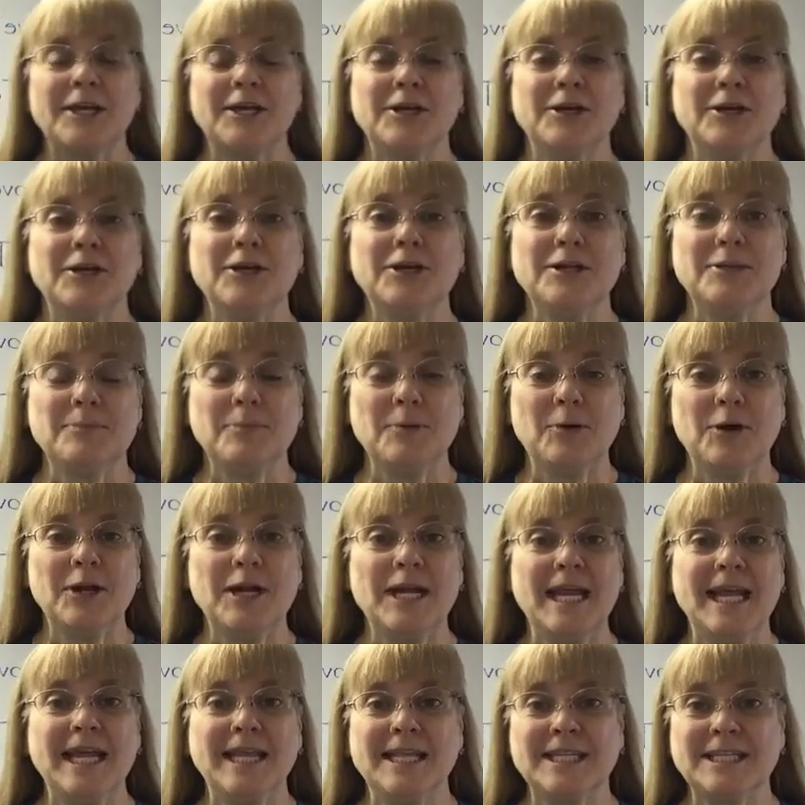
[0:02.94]
Good
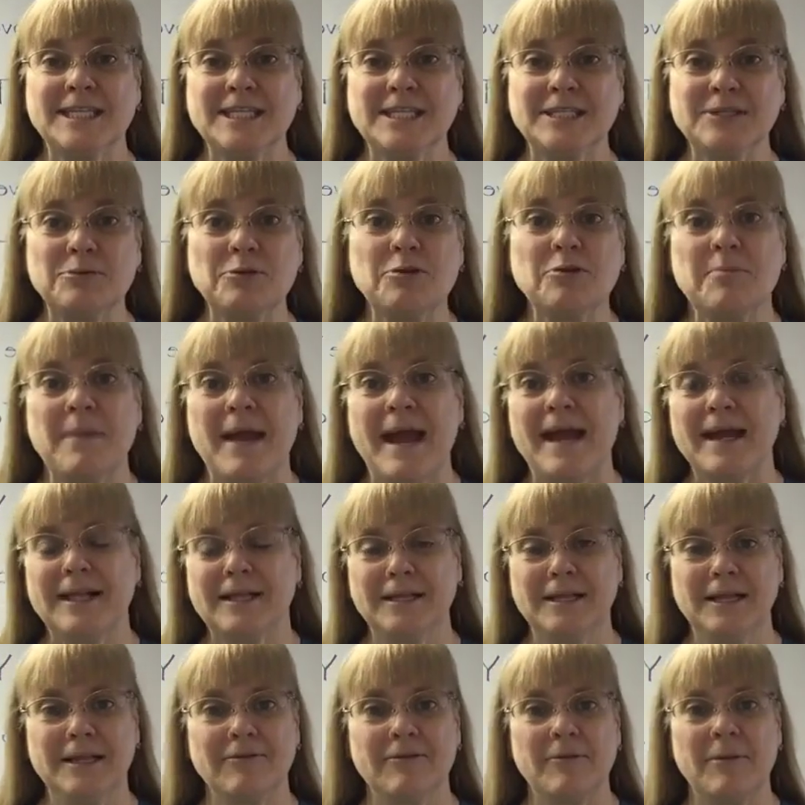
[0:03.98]
morning. This is Ruth
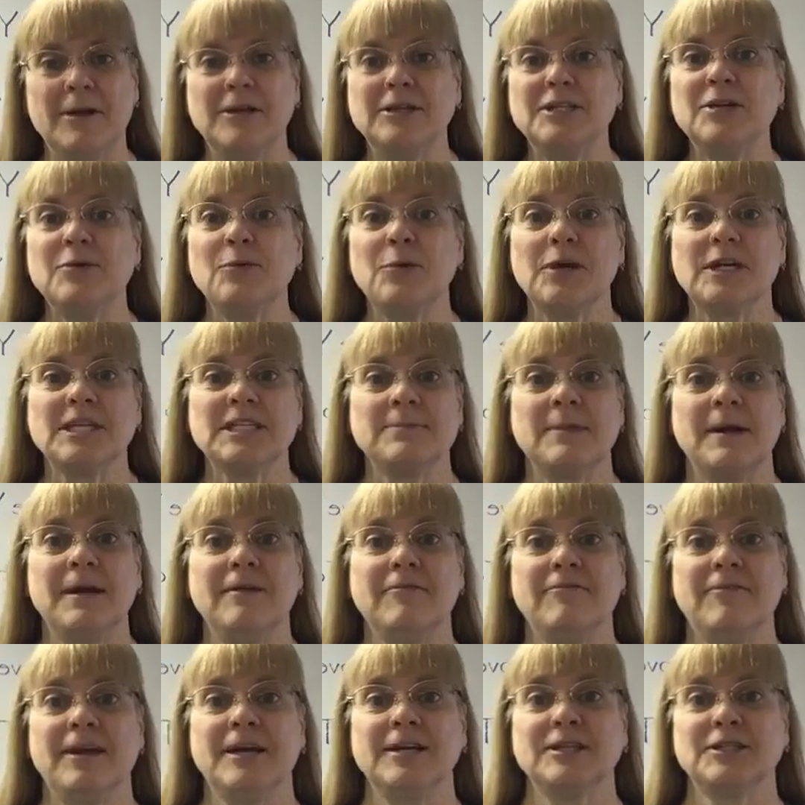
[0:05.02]
Backlund from Energy Works
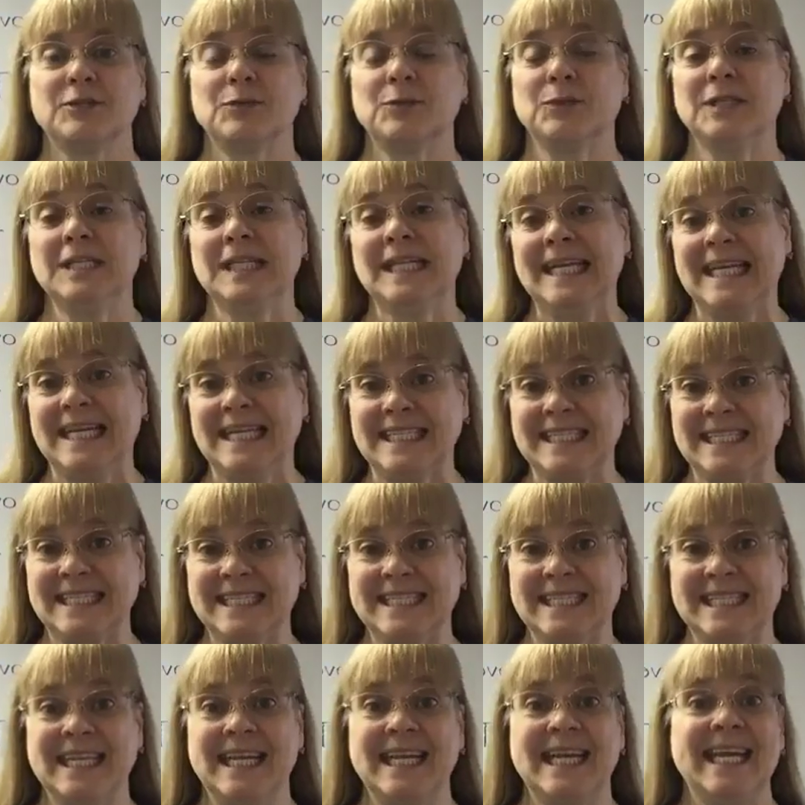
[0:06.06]
Myofascial
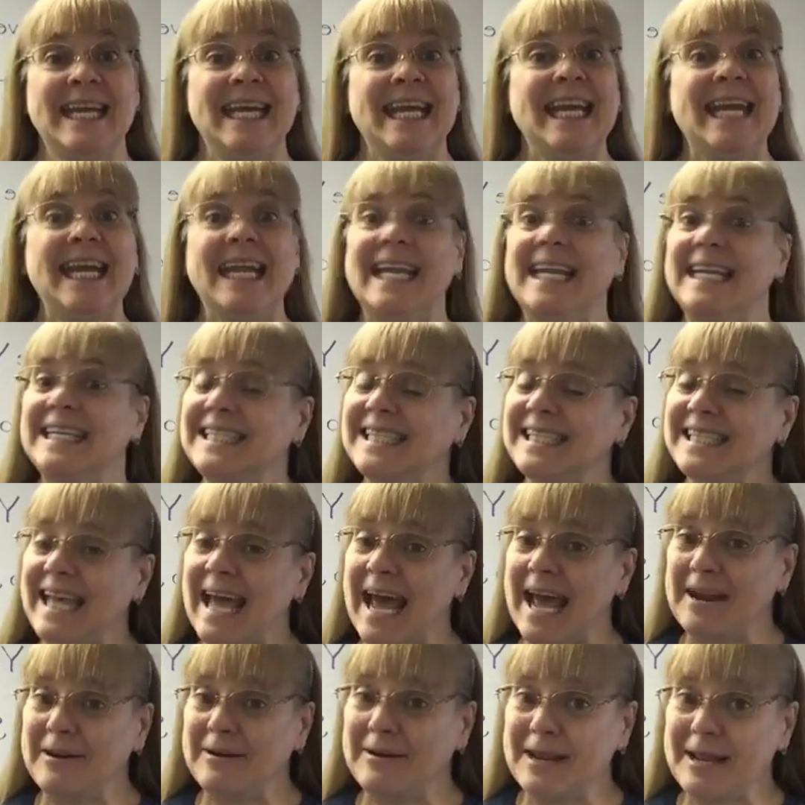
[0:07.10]
Release. It is
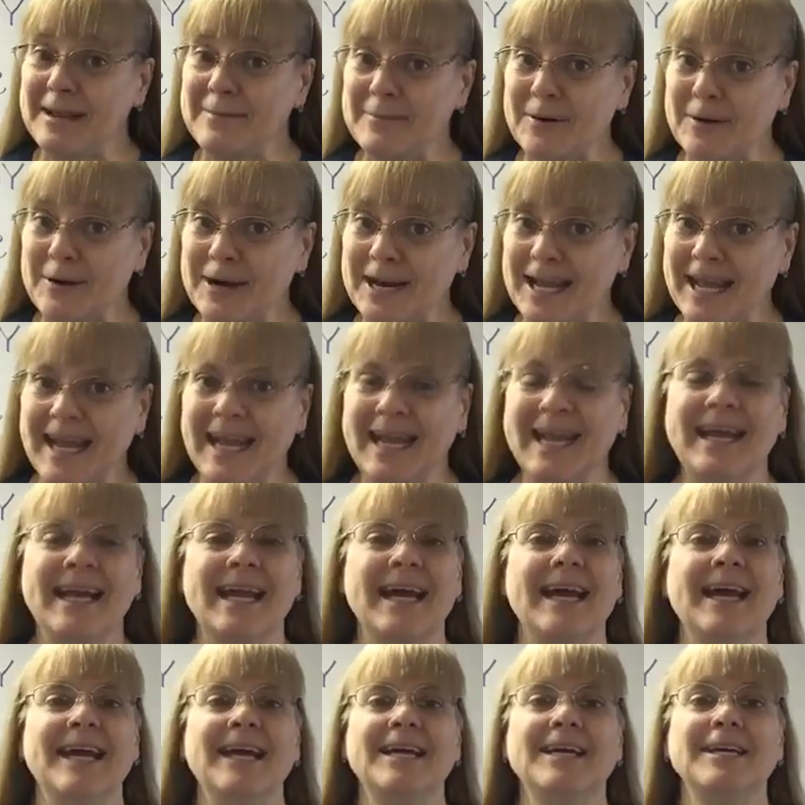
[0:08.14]
Saturday morning,
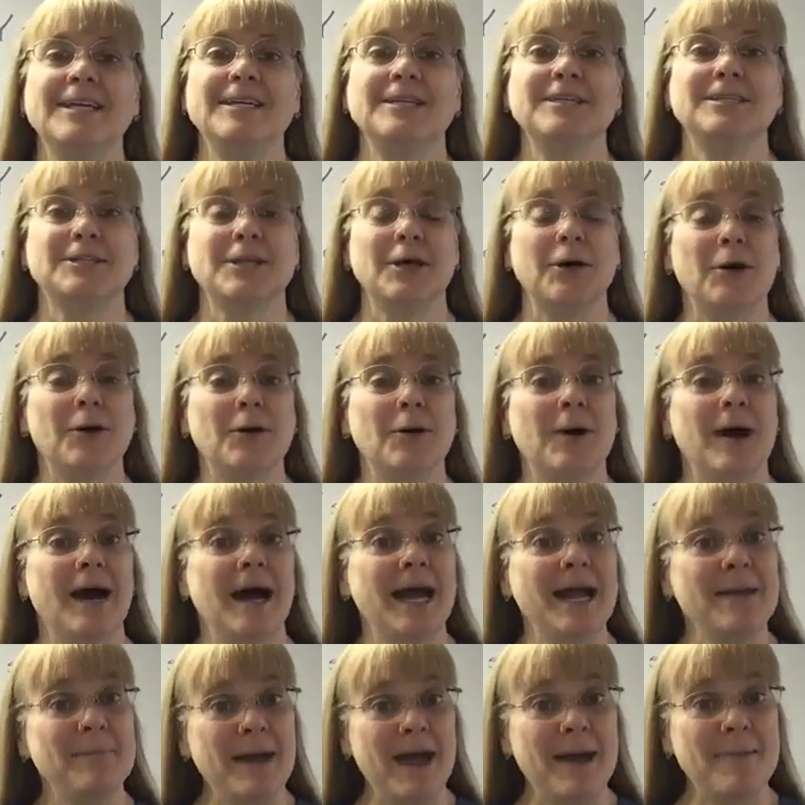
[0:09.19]
so
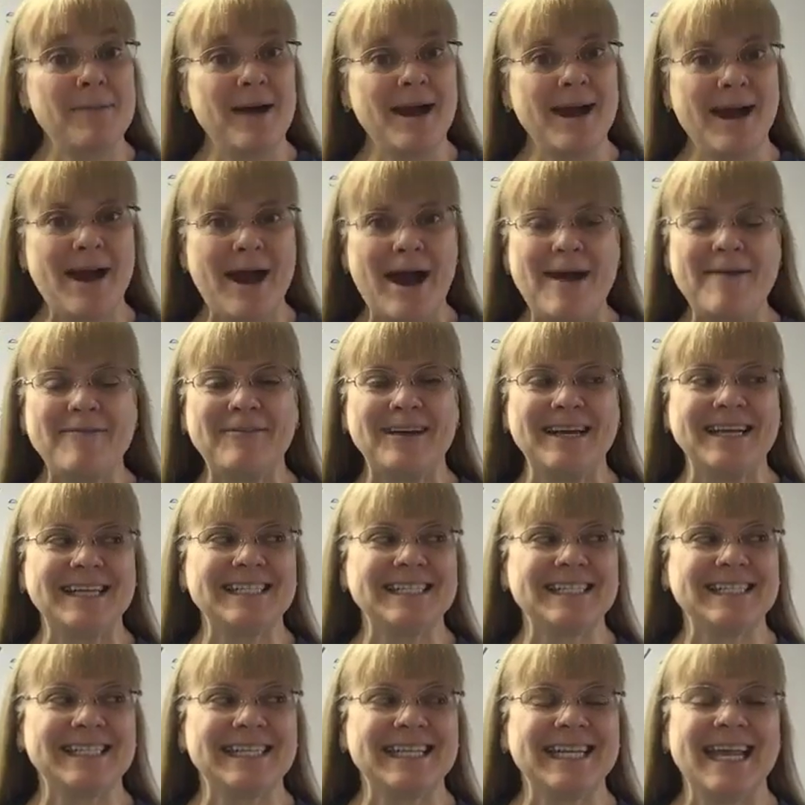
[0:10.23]
I'm at my
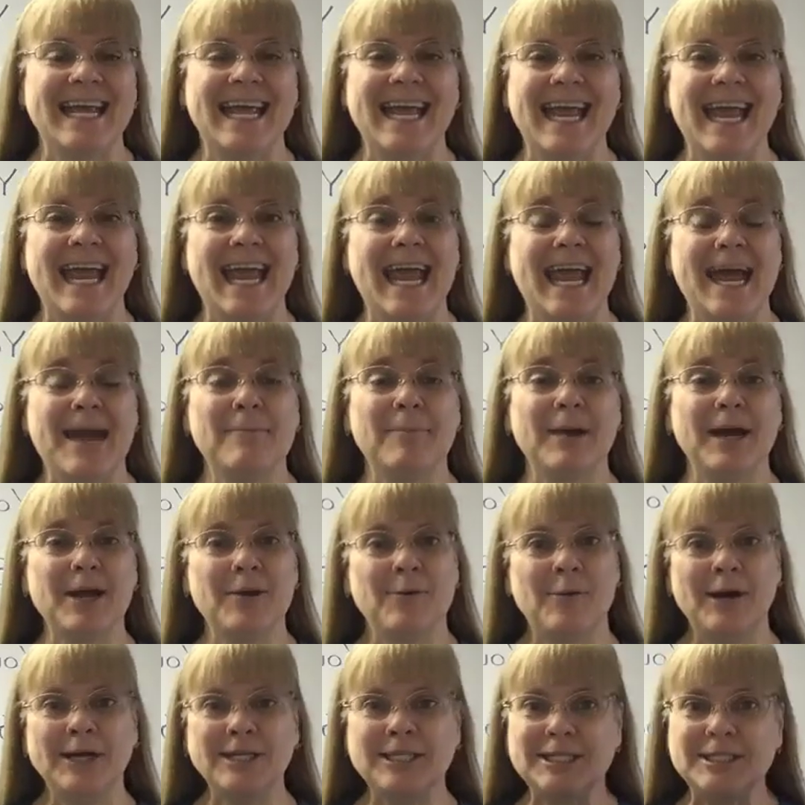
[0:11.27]
office. And my
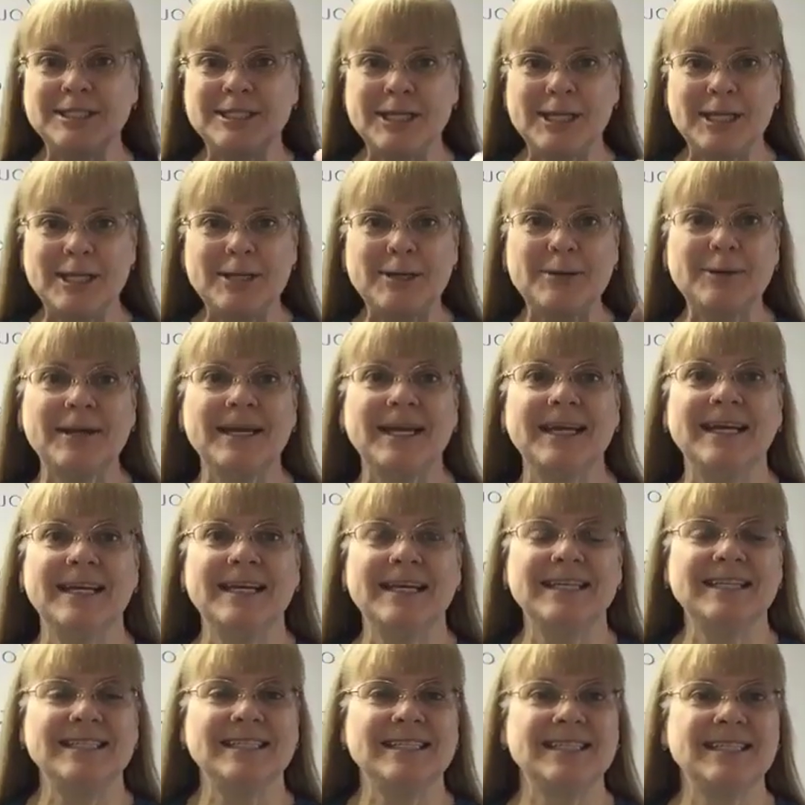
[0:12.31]
question to you
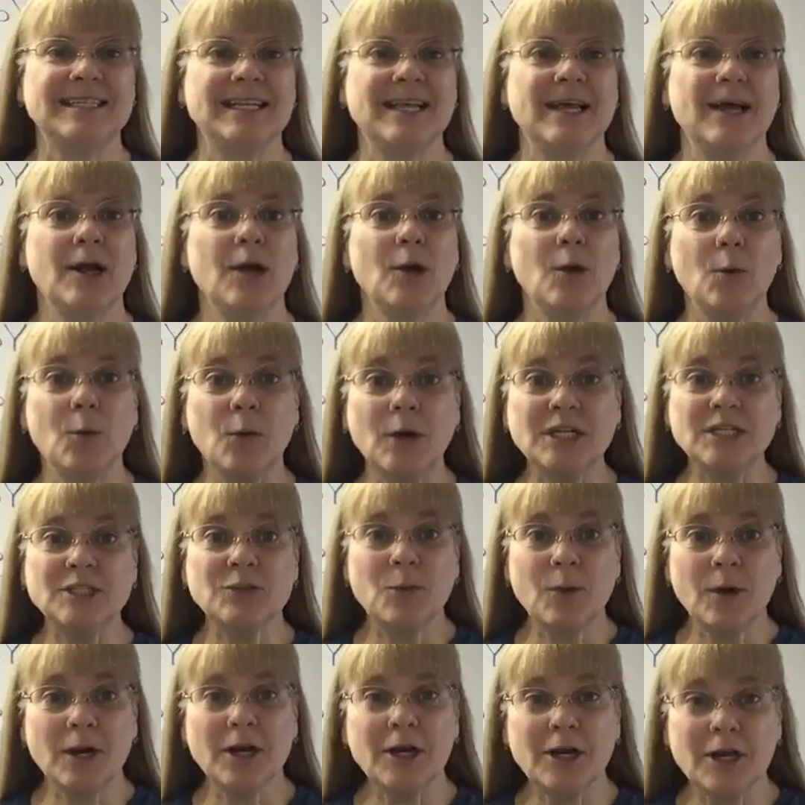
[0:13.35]
is, which
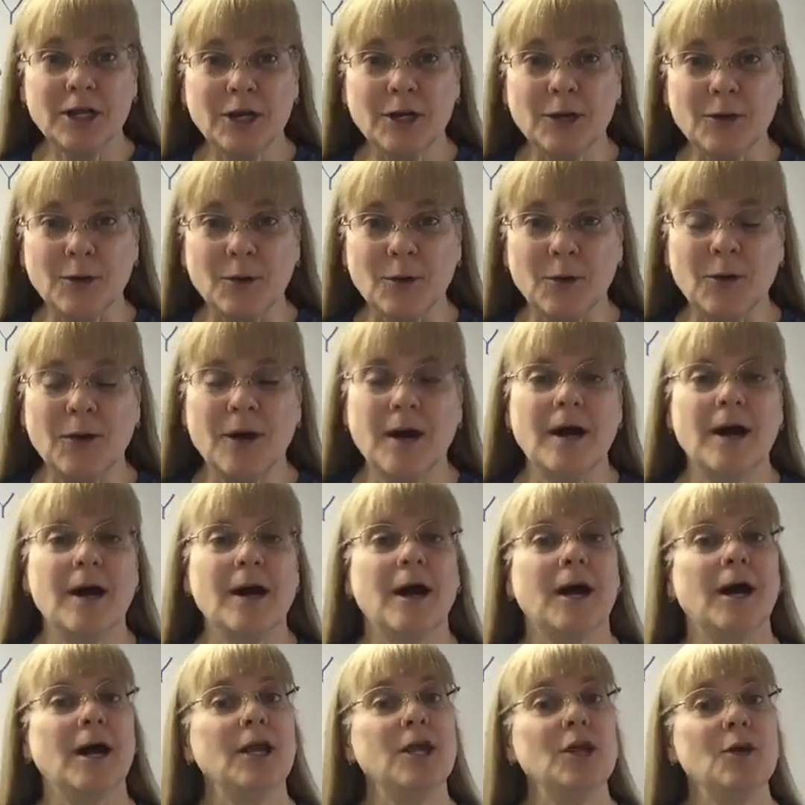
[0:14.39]
one are you?
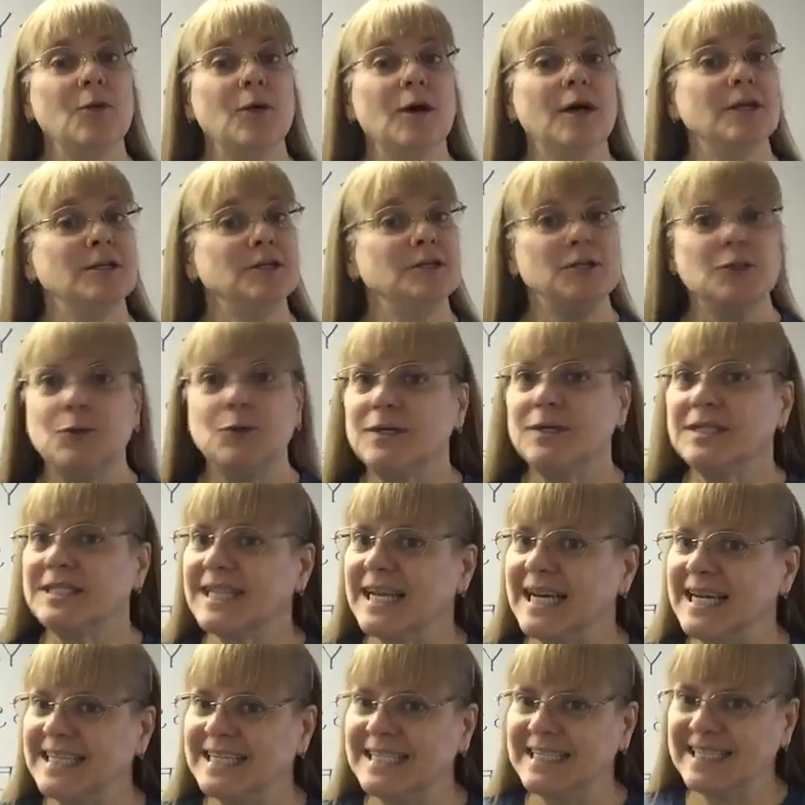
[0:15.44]
Are you a do as
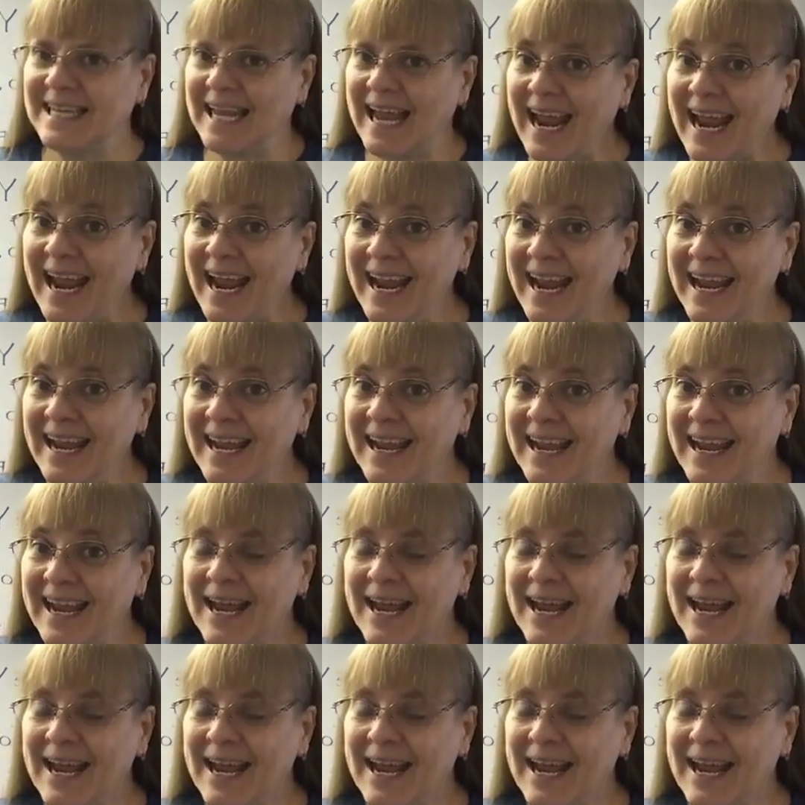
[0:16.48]
I say